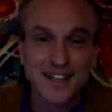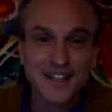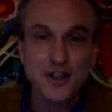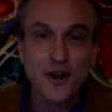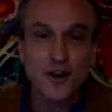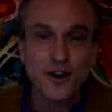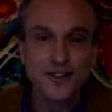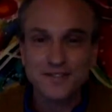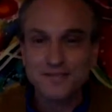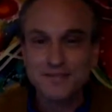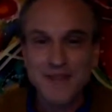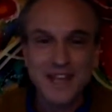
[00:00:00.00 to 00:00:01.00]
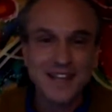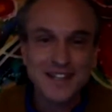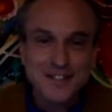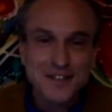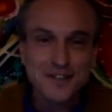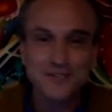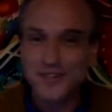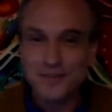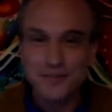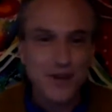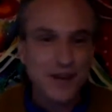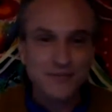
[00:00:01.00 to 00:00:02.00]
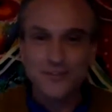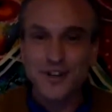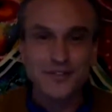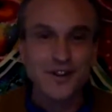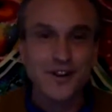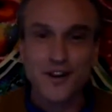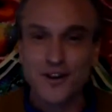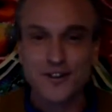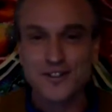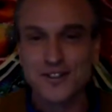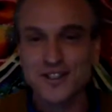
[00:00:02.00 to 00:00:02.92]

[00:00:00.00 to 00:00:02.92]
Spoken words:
It's art making itself up right in front of our hearts.